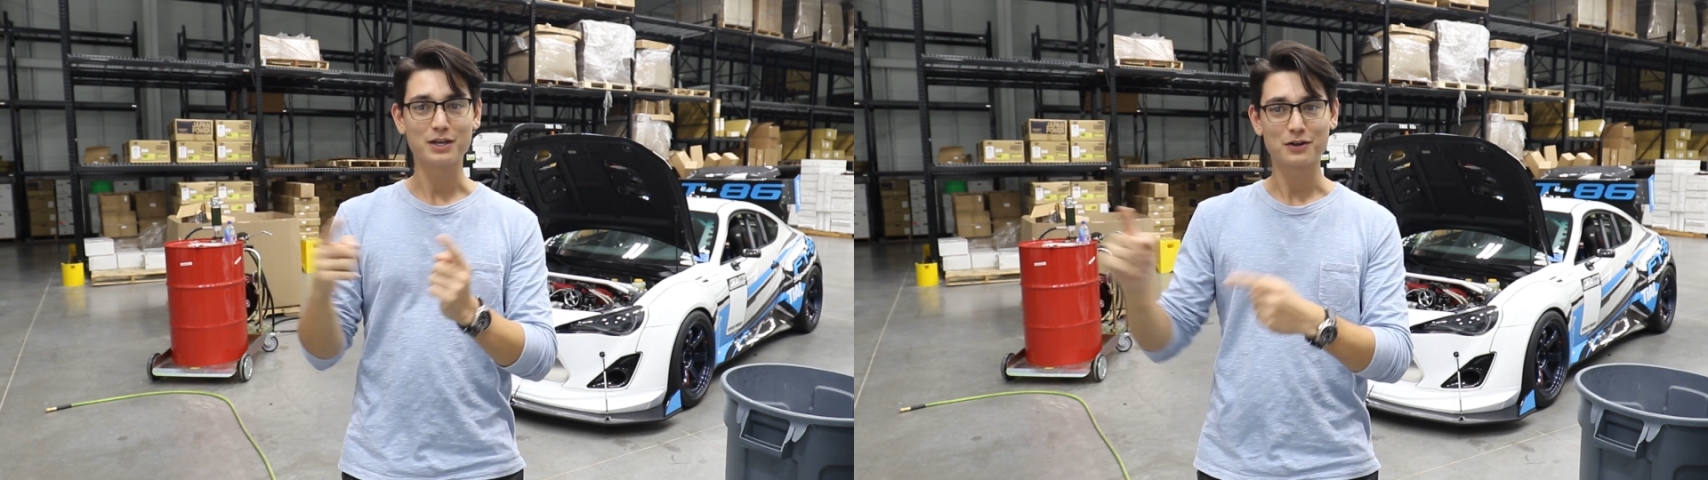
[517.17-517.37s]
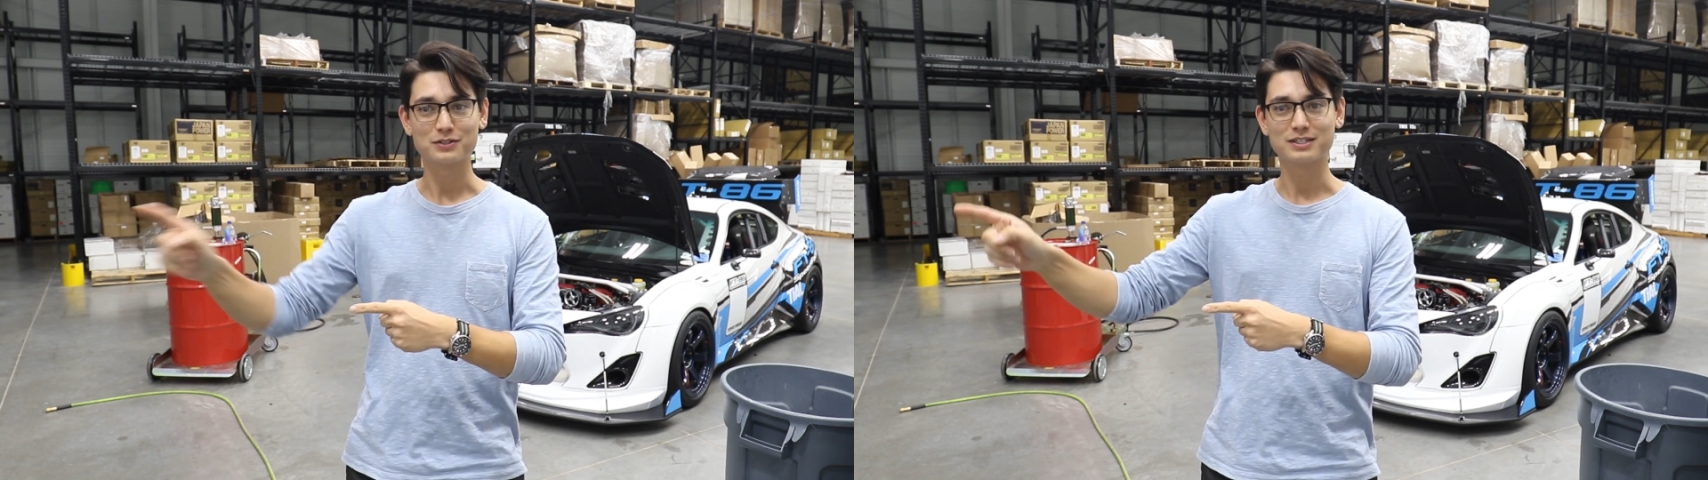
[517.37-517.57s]

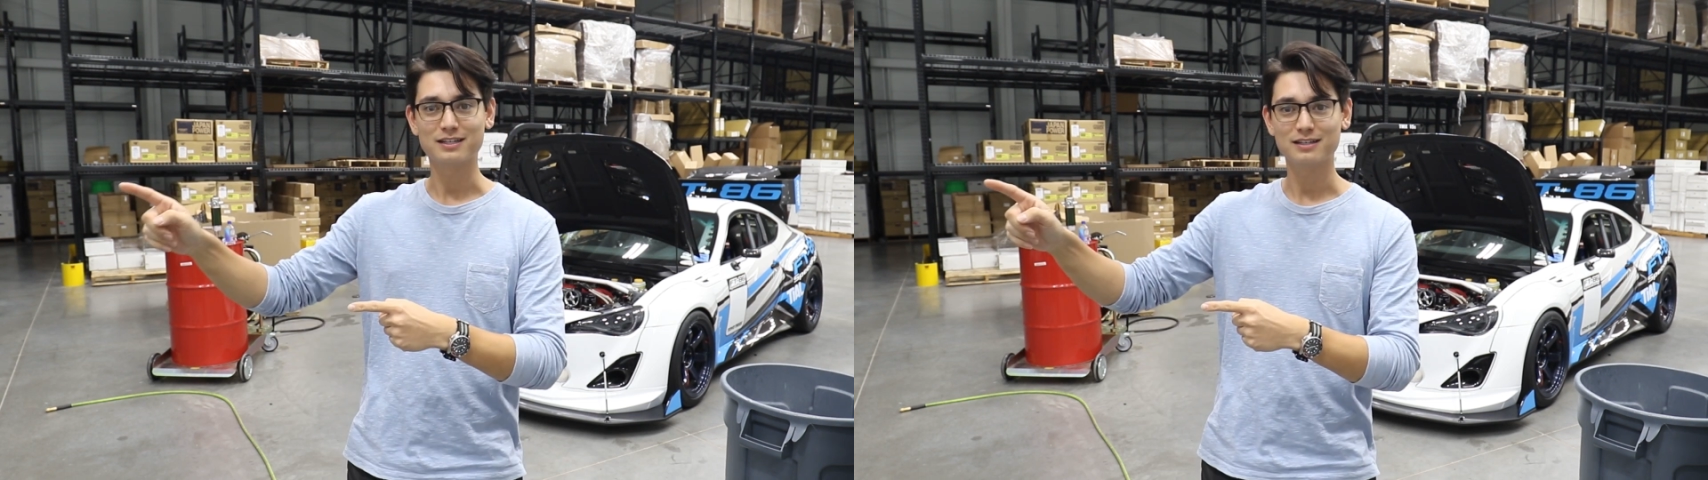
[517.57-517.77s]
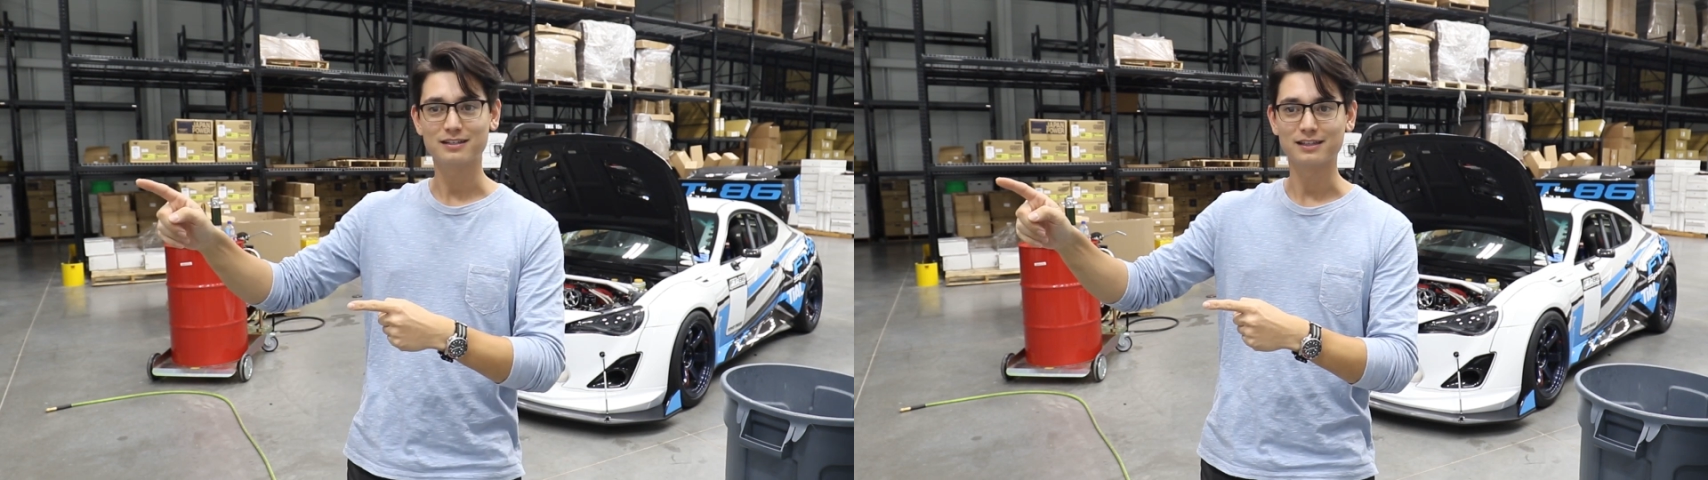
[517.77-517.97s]

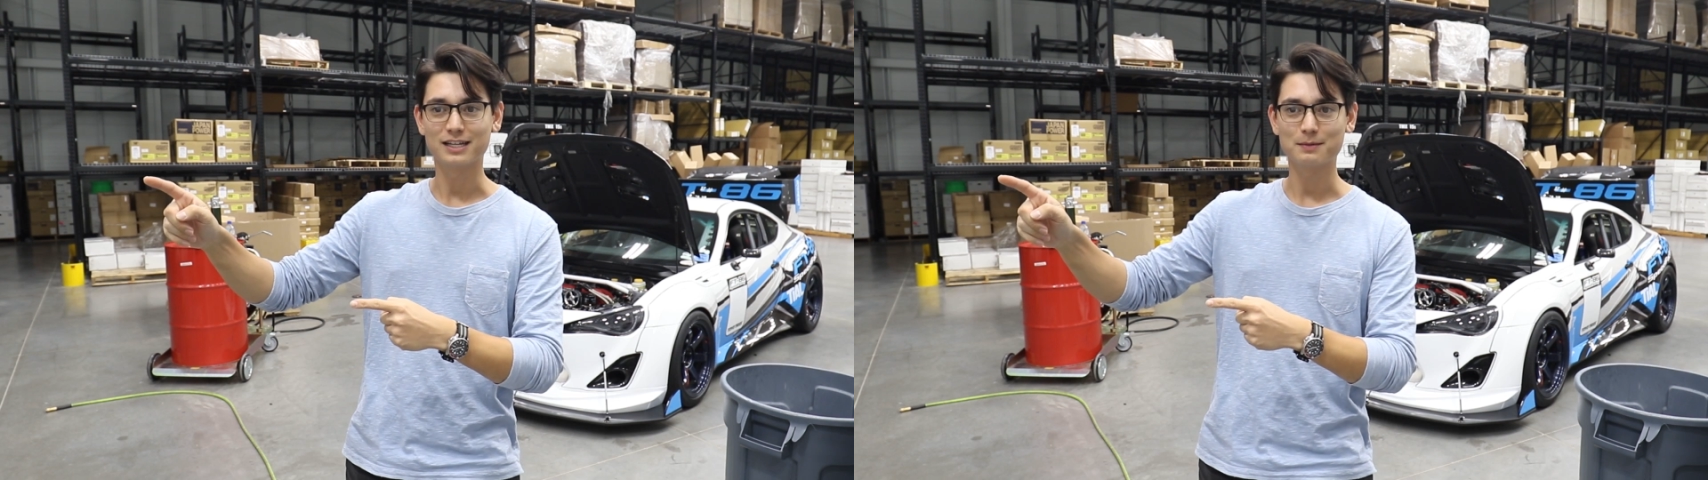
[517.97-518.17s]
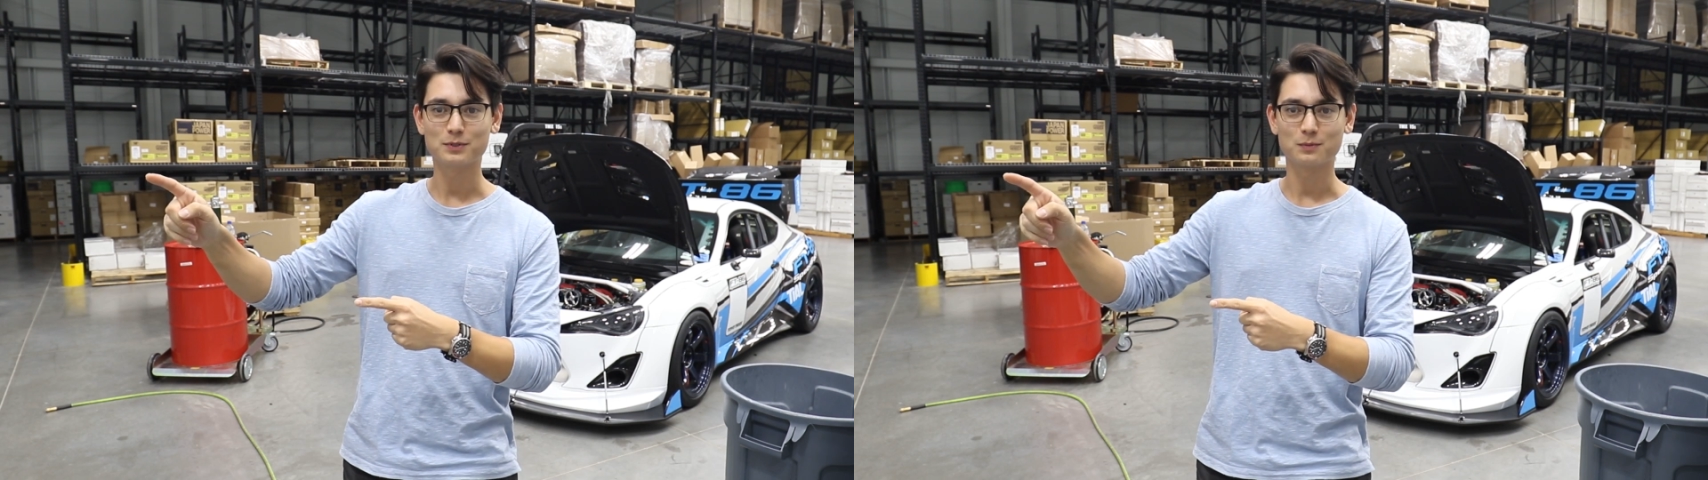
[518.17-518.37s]
BRZ
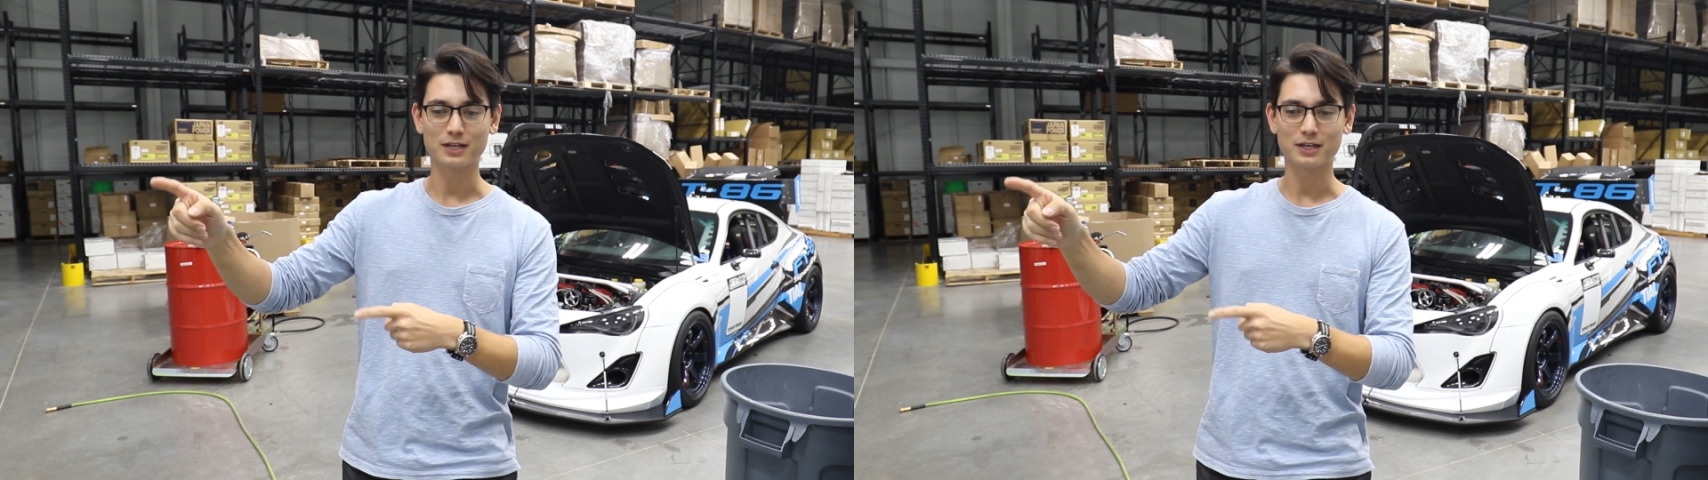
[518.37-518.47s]
lips.